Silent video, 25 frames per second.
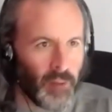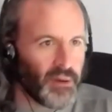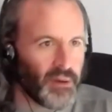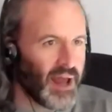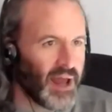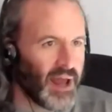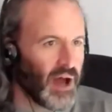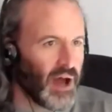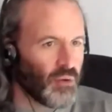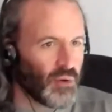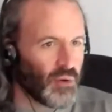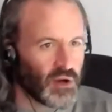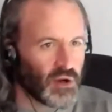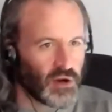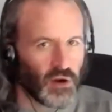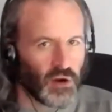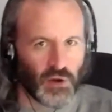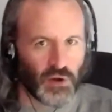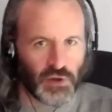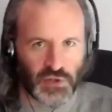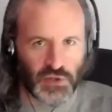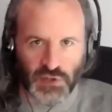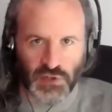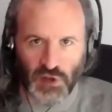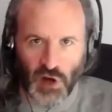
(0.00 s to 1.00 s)
how to encourage
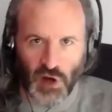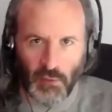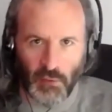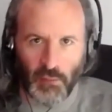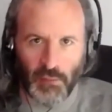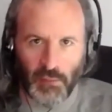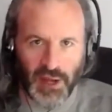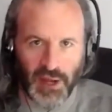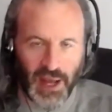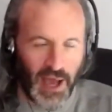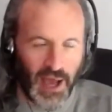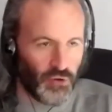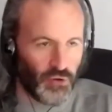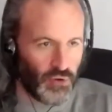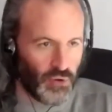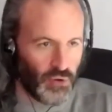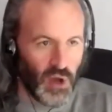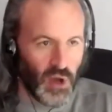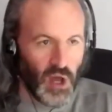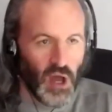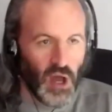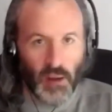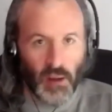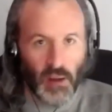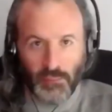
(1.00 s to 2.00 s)
disarmament, how to
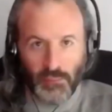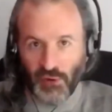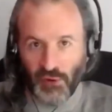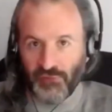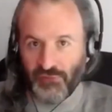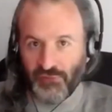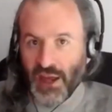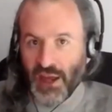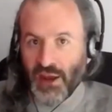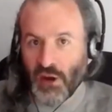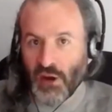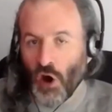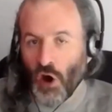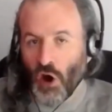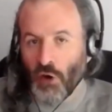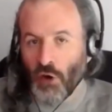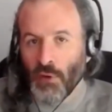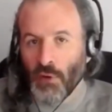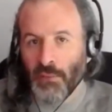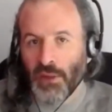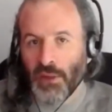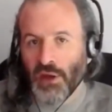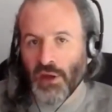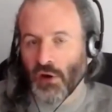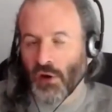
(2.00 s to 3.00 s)
prevent
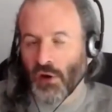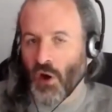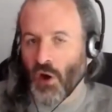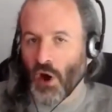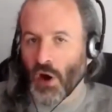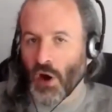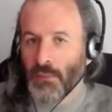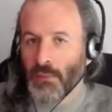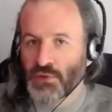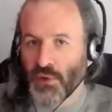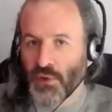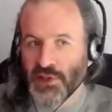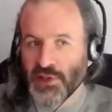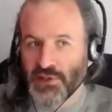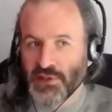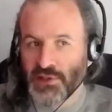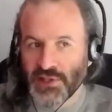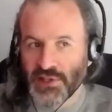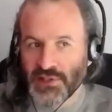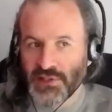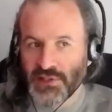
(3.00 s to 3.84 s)
armament or arms races,